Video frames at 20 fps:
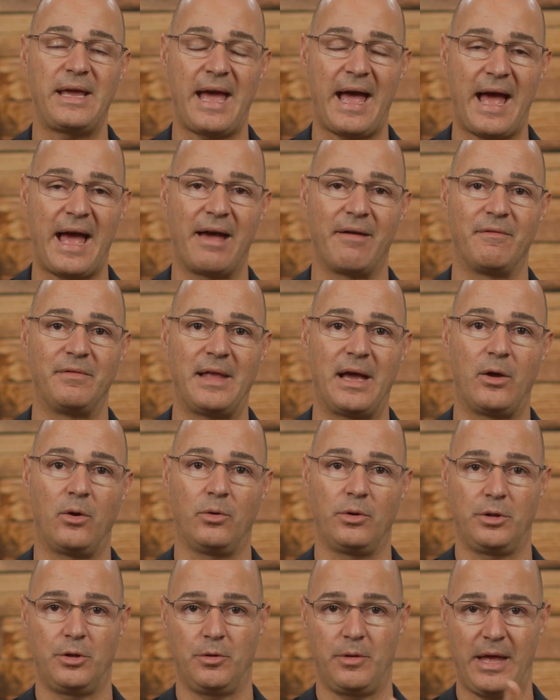have, not
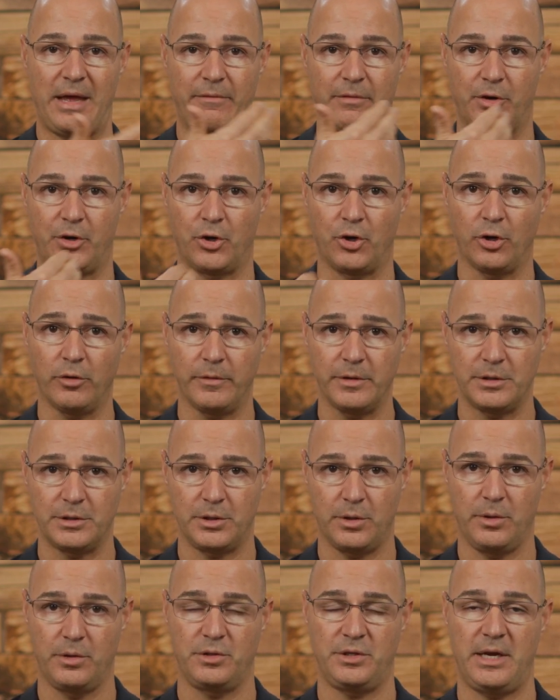only do they have a curve
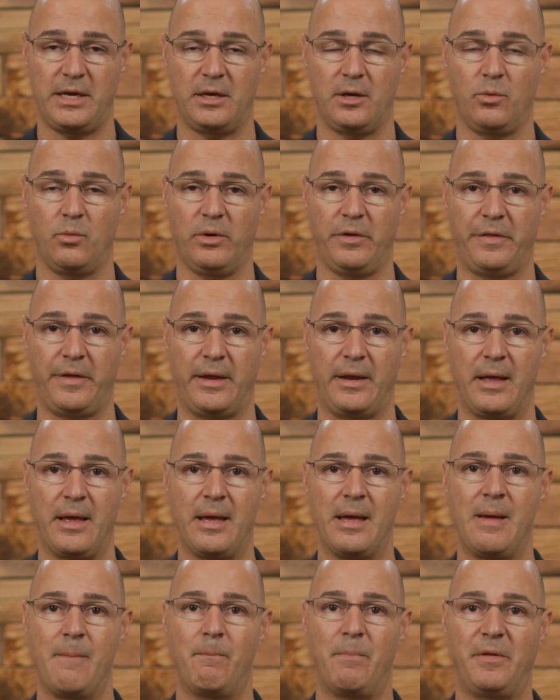associated with it,
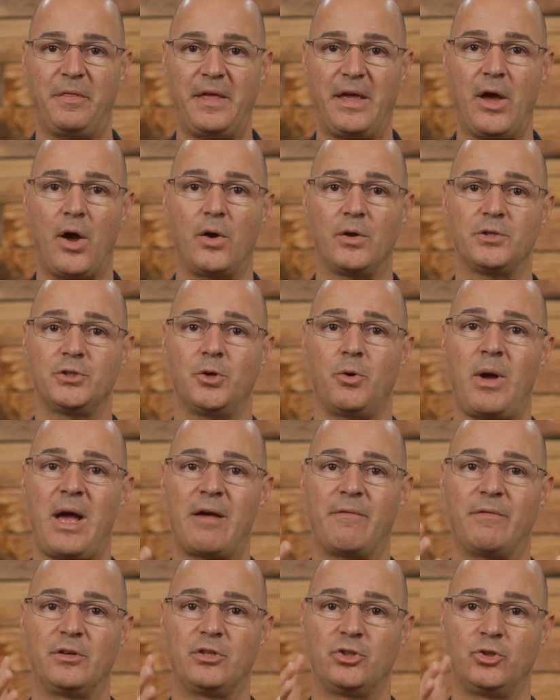but they also
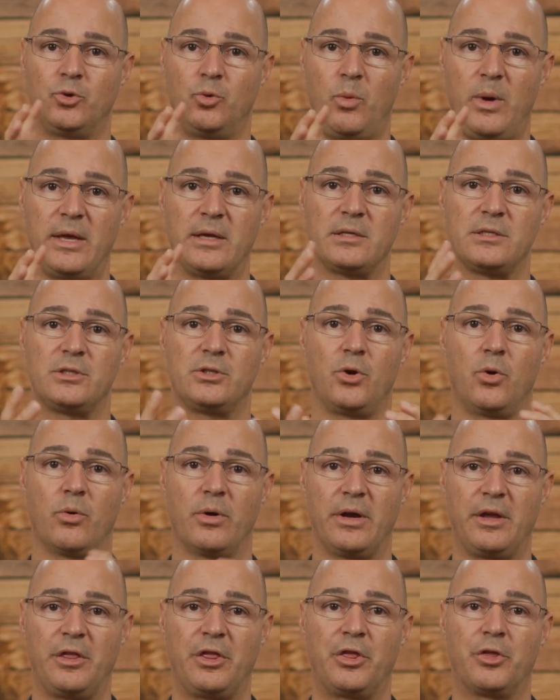have a twist or
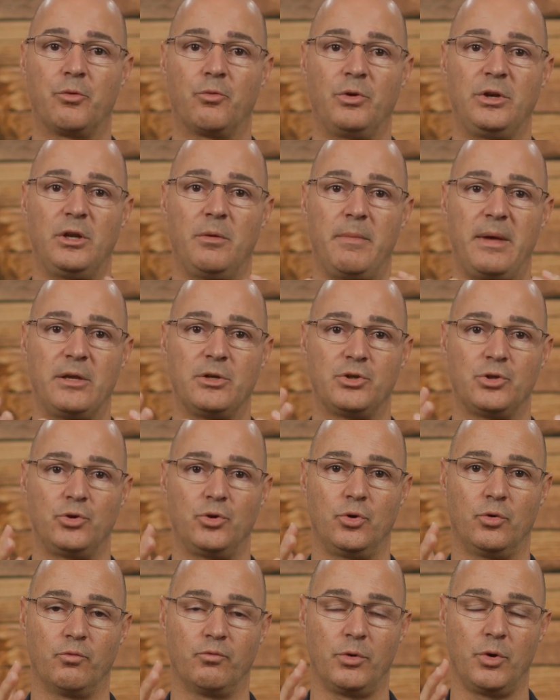a
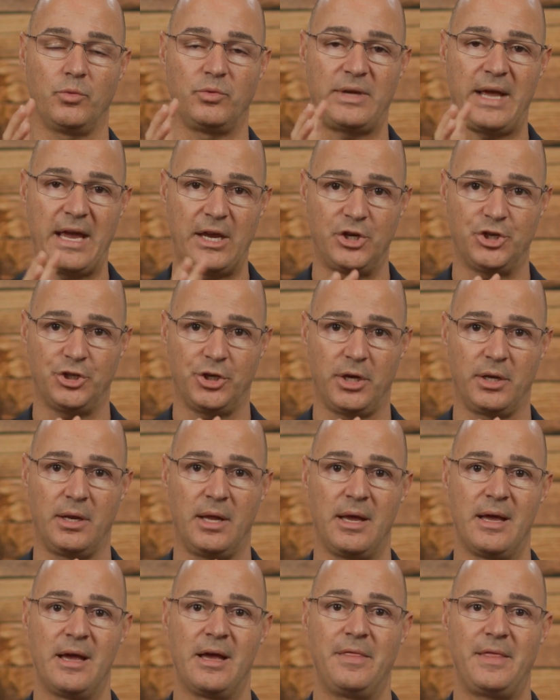three-dimensional rotation
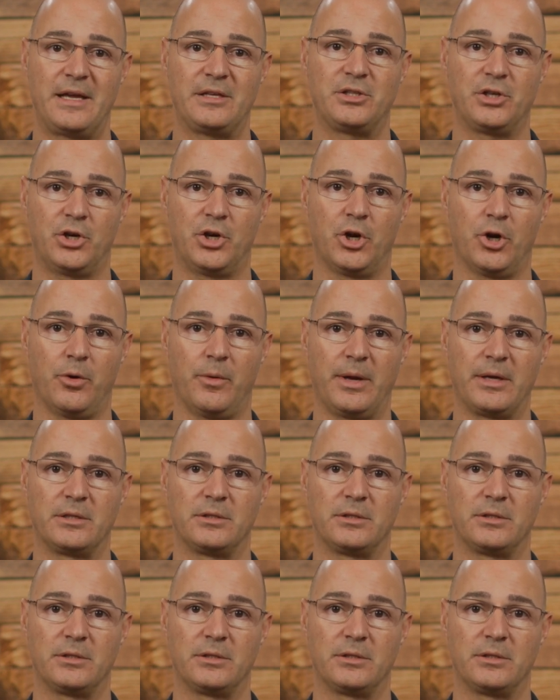that's occurring.